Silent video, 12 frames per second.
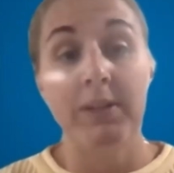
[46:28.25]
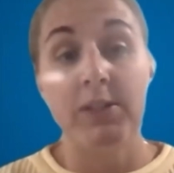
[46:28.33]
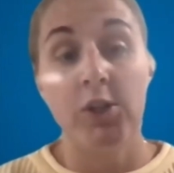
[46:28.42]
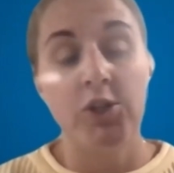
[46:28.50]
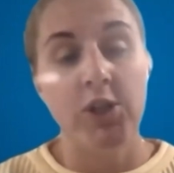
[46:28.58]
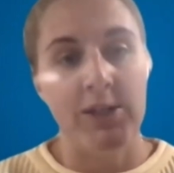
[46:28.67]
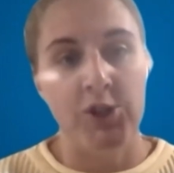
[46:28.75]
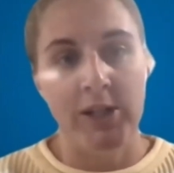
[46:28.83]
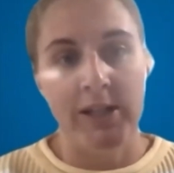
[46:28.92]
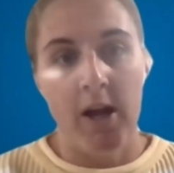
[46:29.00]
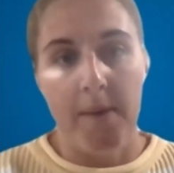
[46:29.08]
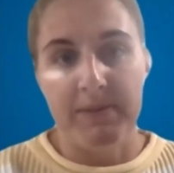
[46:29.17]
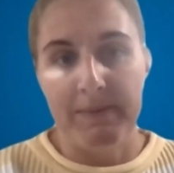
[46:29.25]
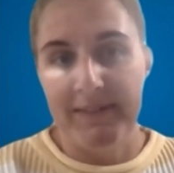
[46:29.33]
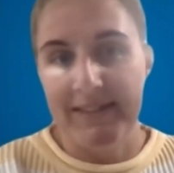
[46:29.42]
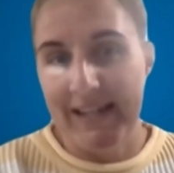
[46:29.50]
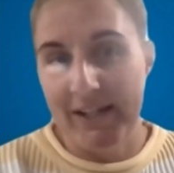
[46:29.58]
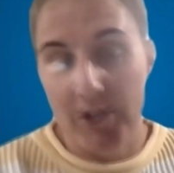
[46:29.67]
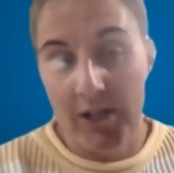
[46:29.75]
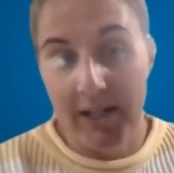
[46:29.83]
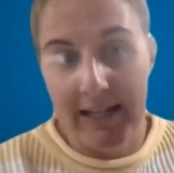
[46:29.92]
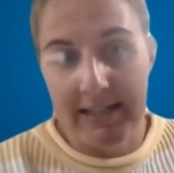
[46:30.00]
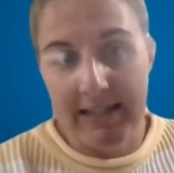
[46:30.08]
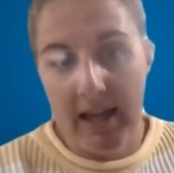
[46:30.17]
Search engine optimization
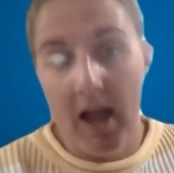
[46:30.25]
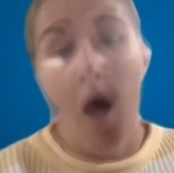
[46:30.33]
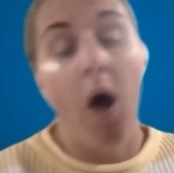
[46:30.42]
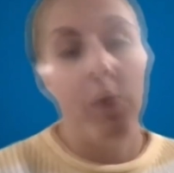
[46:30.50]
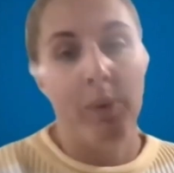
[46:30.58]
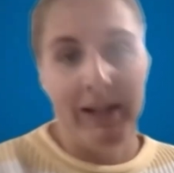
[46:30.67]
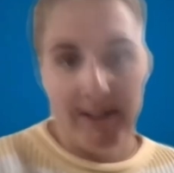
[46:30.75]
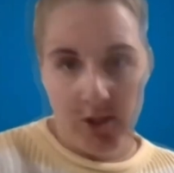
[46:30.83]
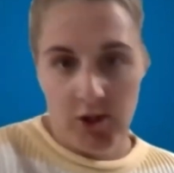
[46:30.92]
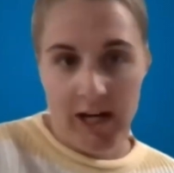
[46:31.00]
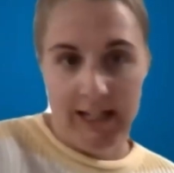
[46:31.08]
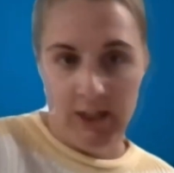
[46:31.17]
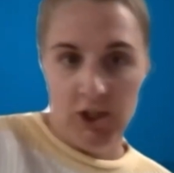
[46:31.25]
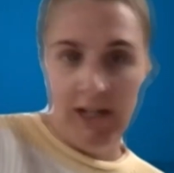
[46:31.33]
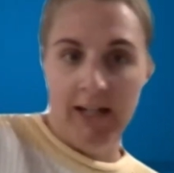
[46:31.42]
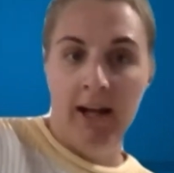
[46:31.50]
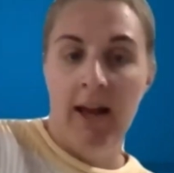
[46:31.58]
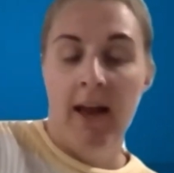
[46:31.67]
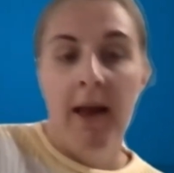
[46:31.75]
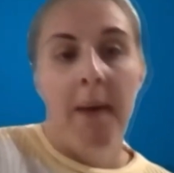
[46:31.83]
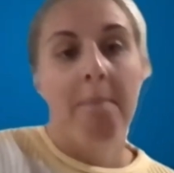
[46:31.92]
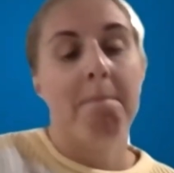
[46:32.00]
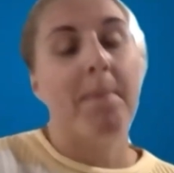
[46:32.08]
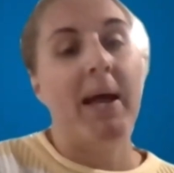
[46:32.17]
is always changing,
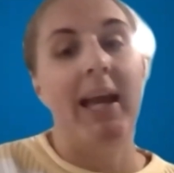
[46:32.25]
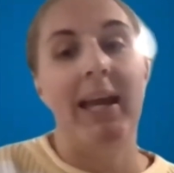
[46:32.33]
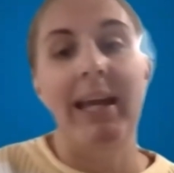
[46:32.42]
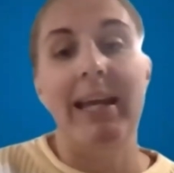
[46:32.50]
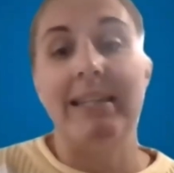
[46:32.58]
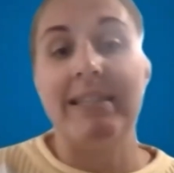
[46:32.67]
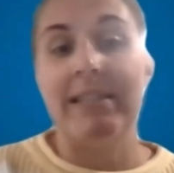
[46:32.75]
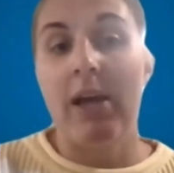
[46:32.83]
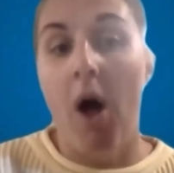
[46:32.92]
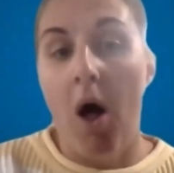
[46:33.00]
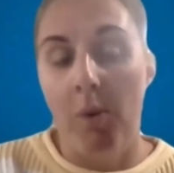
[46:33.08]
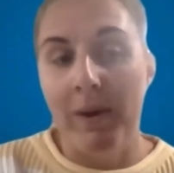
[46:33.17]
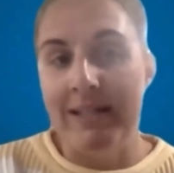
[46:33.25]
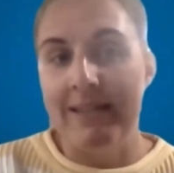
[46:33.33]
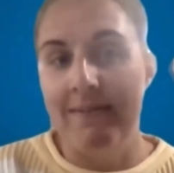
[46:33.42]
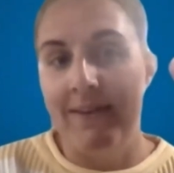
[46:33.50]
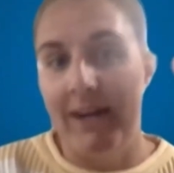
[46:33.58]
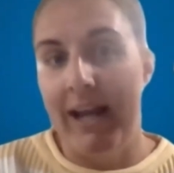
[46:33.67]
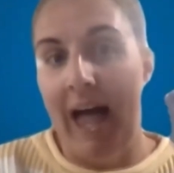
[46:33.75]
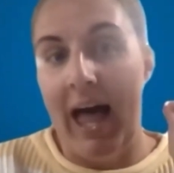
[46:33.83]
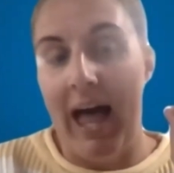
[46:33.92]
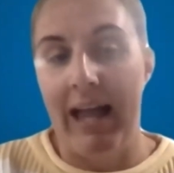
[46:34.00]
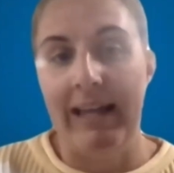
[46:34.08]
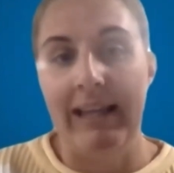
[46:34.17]
but it's always a very
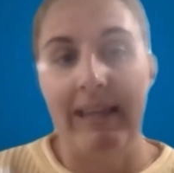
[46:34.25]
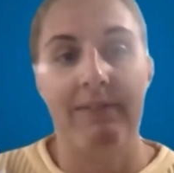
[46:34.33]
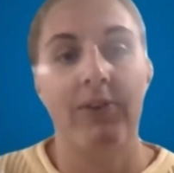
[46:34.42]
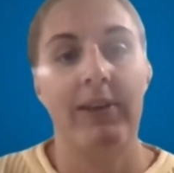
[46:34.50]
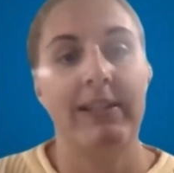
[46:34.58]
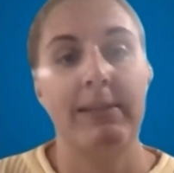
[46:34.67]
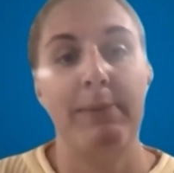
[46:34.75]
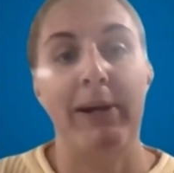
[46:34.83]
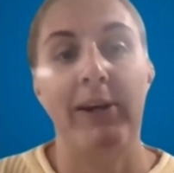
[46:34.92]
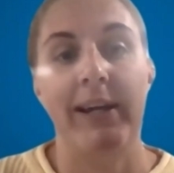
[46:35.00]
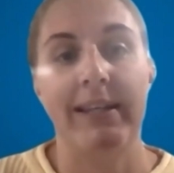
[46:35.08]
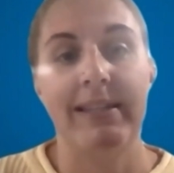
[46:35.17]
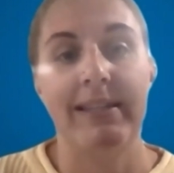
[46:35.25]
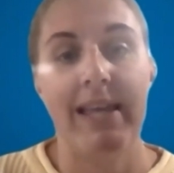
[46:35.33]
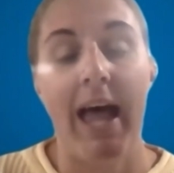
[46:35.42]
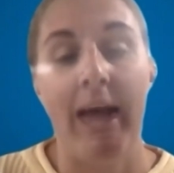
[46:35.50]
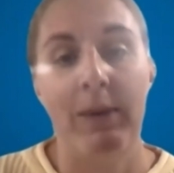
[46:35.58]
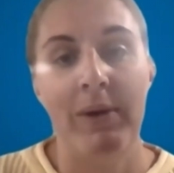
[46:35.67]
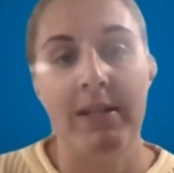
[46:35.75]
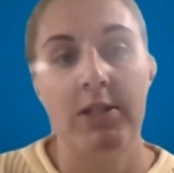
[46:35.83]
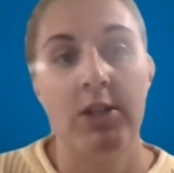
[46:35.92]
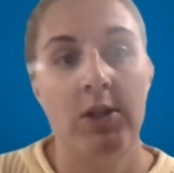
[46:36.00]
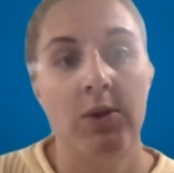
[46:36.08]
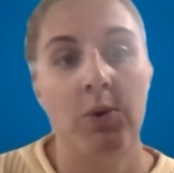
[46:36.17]
high level experience. I went
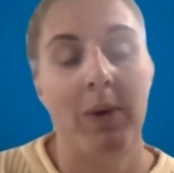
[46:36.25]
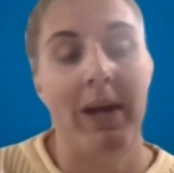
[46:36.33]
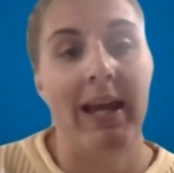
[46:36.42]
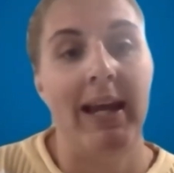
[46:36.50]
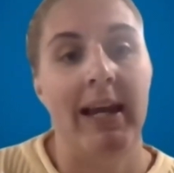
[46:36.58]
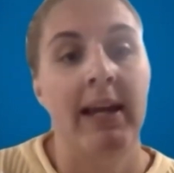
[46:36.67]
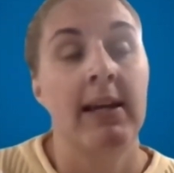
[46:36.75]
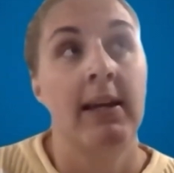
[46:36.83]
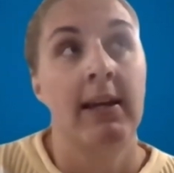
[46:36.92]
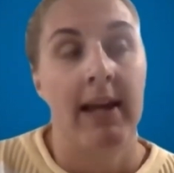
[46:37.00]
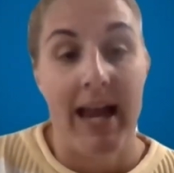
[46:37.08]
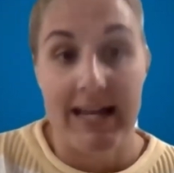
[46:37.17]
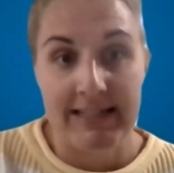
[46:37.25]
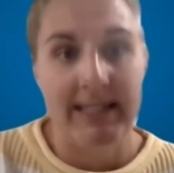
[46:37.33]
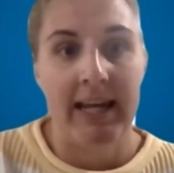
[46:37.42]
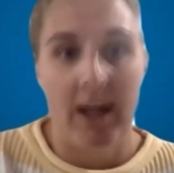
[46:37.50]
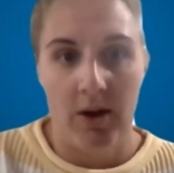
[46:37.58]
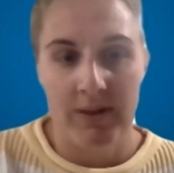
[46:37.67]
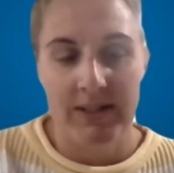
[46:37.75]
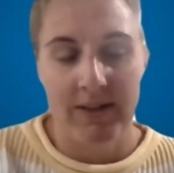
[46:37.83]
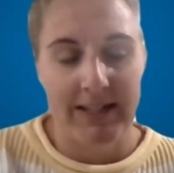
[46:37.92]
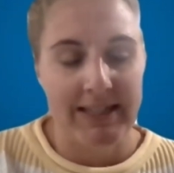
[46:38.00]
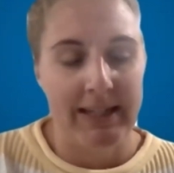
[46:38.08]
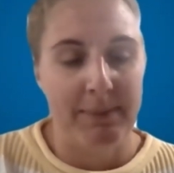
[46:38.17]
to a SEO, so
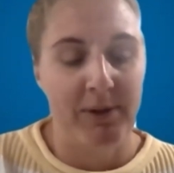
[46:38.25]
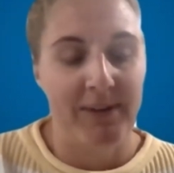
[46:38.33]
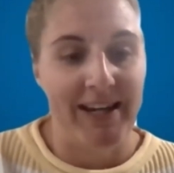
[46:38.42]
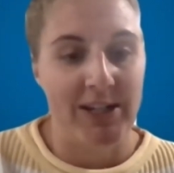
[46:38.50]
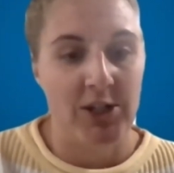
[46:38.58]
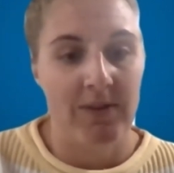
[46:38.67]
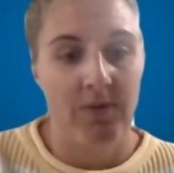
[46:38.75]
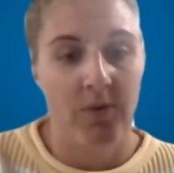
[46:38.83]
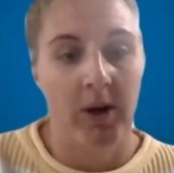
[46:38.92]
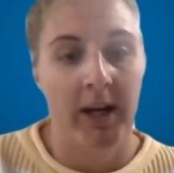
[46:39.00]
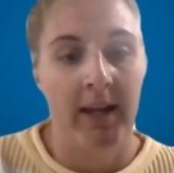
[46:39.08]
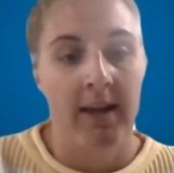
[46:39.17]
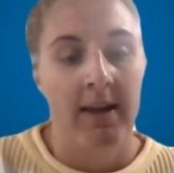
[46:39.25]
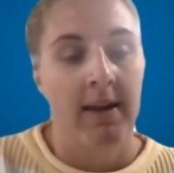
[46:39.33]
that's the abbreviation for it,